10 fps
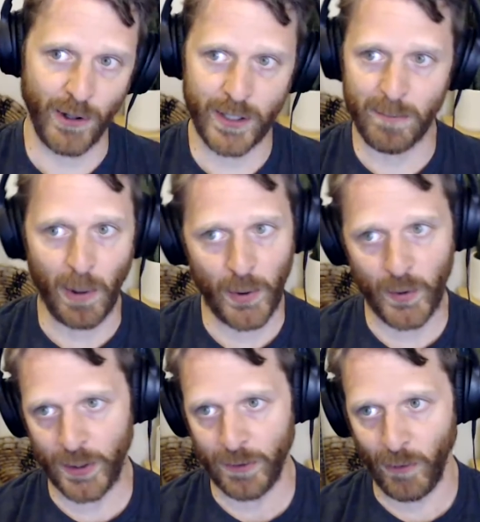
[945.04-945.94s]
road, this
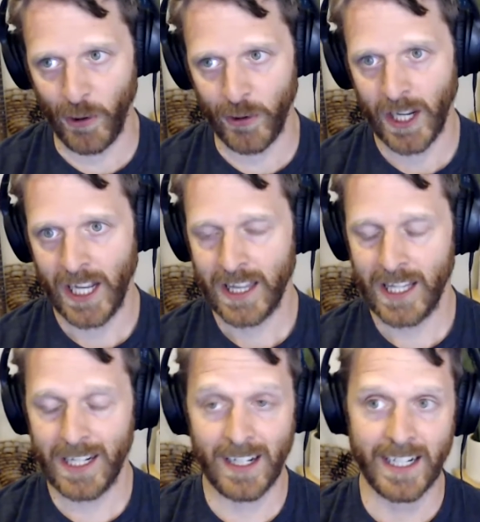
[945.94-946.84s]
boulder in the road.
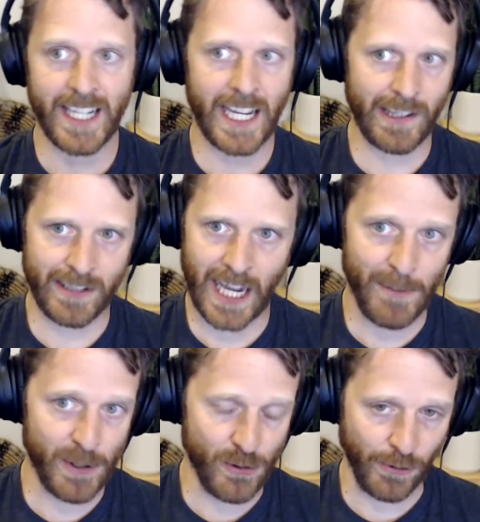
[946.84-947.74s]
They need to like take their
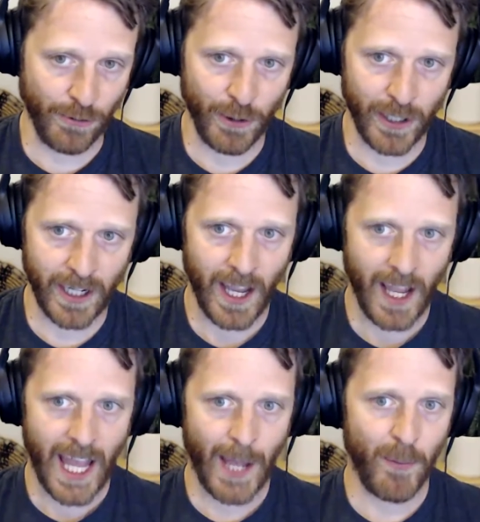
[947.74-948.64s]
time and drill through it.
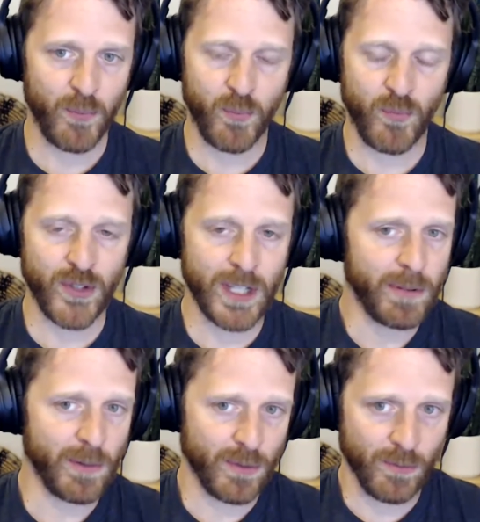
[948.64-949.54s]
And
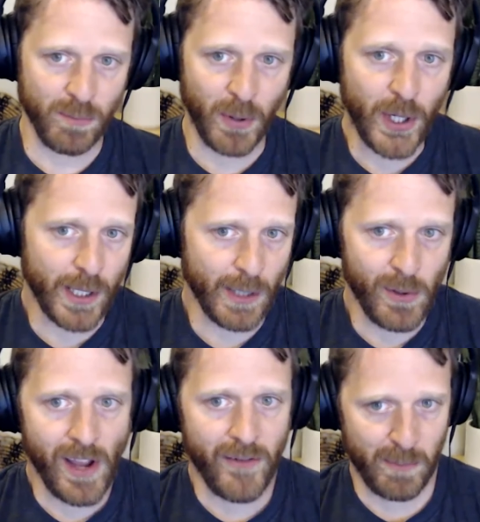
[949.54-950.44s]
simply put, like
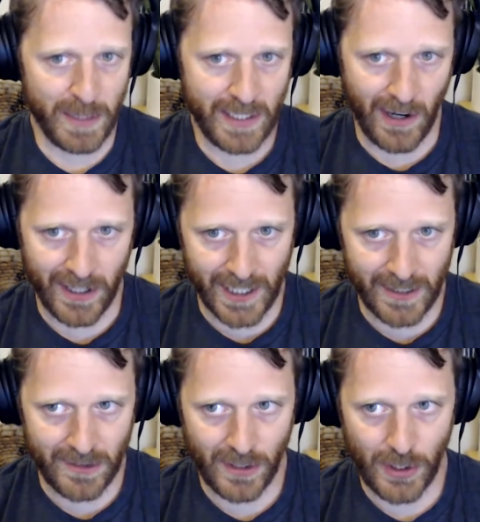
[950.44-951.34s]
when you have a big
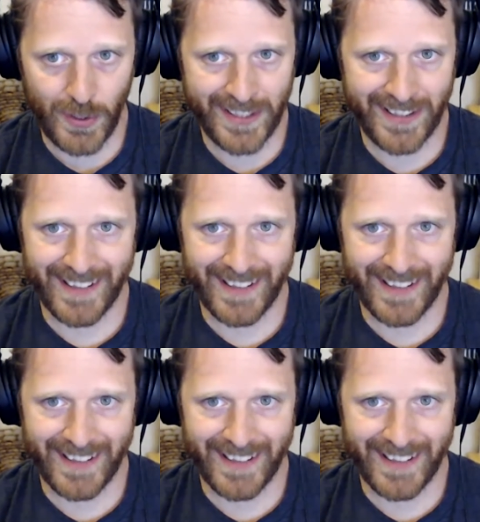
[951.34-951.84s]
audience, you can